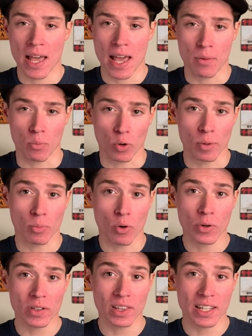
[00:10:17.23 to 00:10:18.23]
And more
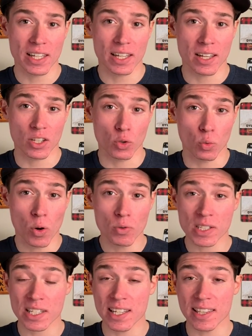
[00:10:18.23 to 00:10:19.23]
importantly, you won't
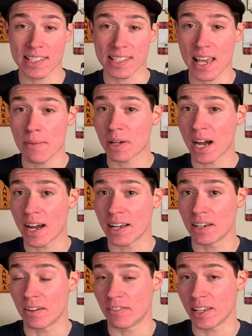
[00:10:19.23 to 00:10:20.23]
see the same
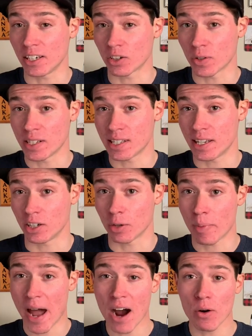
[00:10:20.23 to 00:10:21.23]
kind of increase in your
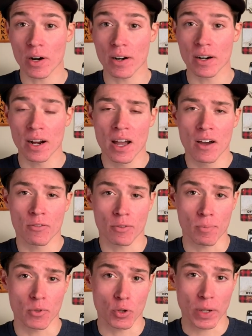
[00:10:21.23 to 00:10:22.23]
power
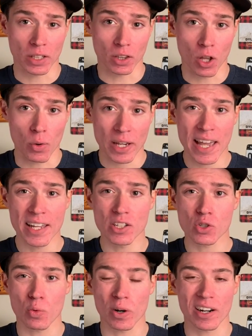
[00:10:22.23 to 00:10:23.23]
from doing low
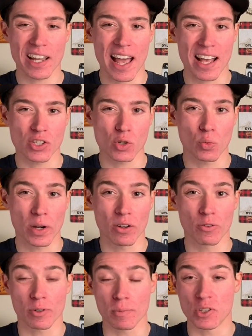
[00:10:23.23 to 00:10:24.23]
cadence work as you will
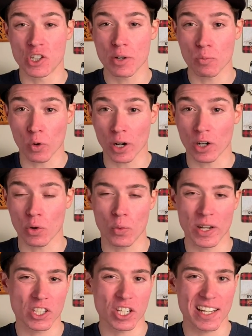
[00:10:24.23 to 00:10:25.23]
from gym work,
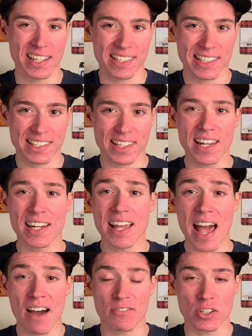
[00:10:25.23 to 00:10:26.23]
which in study
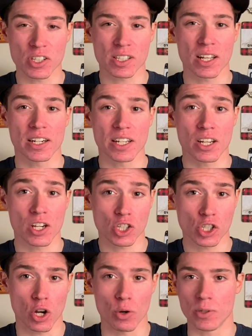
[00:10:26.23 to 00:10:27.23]
after study
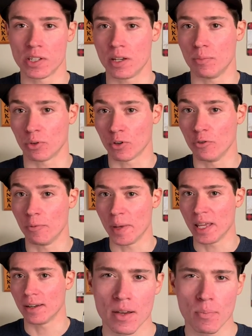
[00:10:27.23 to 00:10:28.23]
shows
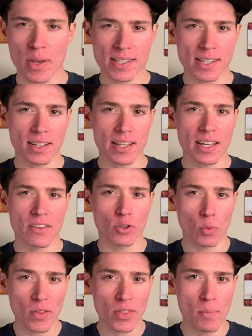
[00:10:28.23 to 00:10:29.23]
improvement. Basically, if you
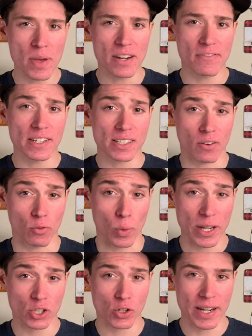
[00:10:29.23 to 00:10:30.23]
want the benefits of
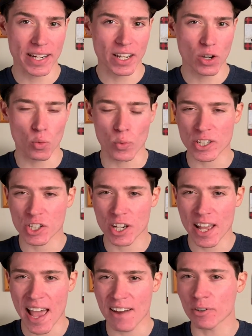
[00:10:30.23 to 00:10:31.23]
weight training, which
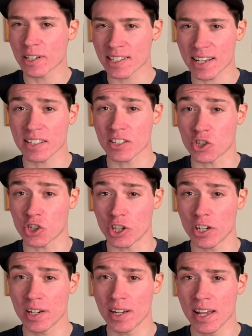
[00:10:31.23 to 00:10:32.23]
every cyclist
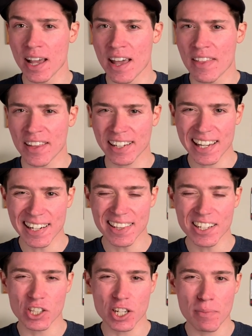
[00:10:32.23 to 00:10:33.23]
should, then get in
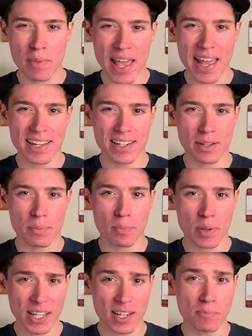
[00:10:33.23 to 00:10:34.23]
the gym and
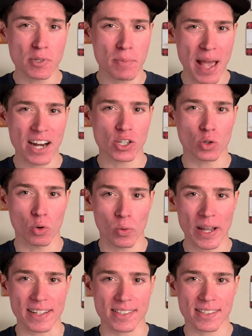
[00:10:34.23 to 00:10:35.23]
pick up some actual
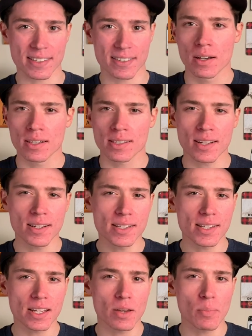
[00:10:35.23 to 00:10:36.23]
weights. Studies
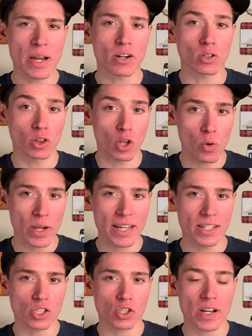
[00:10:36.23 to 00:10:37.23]
that compare low
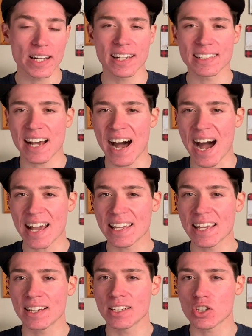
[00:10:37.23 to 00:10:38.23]
cadence training to high
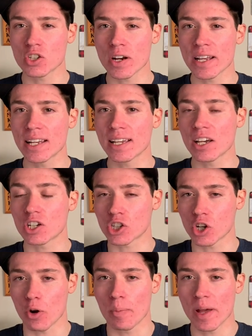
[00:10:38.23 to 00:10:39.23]
cadence training
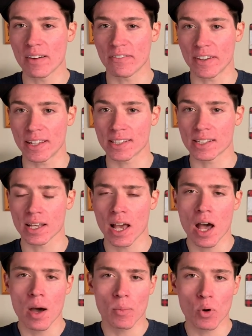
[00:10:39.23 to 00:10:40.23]
show benefits,
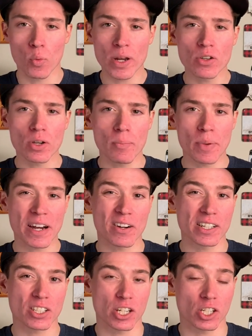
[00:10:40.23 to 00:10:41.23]
but when you compare
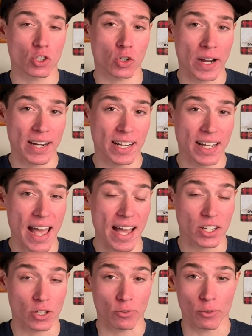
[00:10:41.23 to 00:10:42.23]
it to training
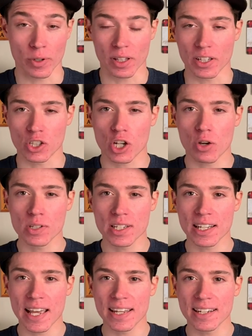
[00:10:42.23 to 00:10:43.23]
at your freely chosen
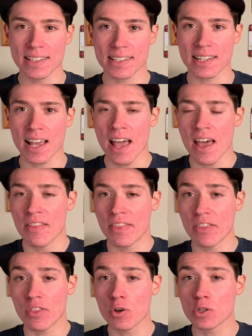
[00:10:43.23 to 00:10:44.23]
cadence,
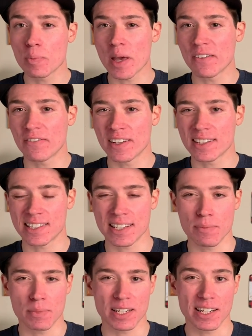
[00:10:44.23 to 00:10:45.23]
then those benefits
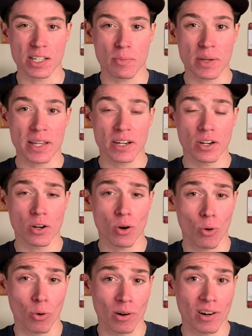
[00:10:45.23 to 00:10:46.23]
seem to disappear
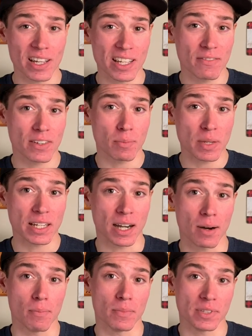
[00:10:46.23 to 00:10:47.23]
or even
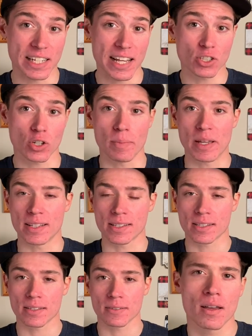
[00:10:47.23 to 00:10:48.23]
become
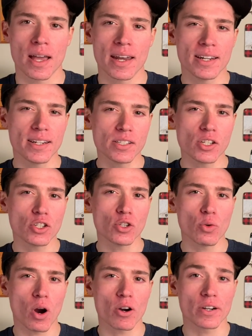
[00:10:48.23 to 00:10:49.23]
detriments. And it isn't
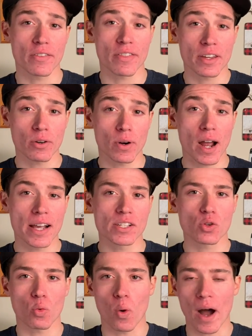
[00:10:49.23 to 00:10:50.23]
too hard to
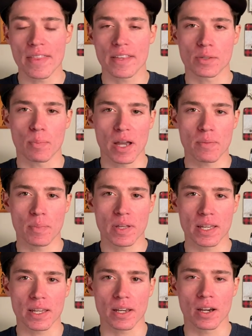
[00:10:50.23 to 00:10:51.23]
theorize why this might
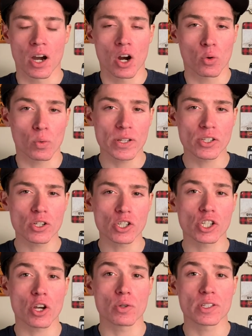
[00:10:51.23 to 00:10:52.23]
be. Research
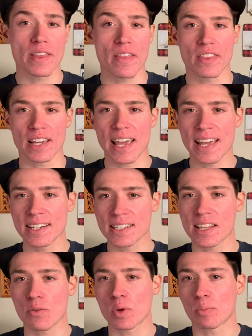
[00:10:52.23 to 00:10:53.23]
shows that the cadence
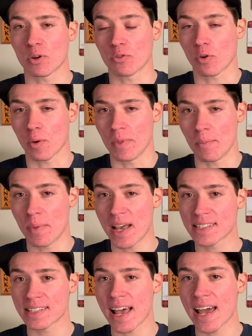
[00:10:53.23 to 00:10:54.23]
that we perform the
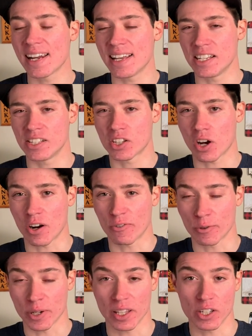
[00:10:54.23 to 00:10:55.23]
best at is our
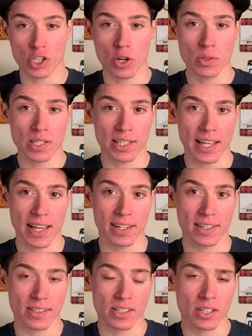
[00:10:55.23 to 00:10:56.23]
freely chosen
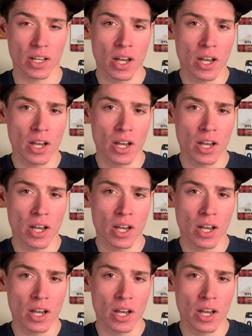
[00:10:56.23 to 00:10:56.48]
cadence.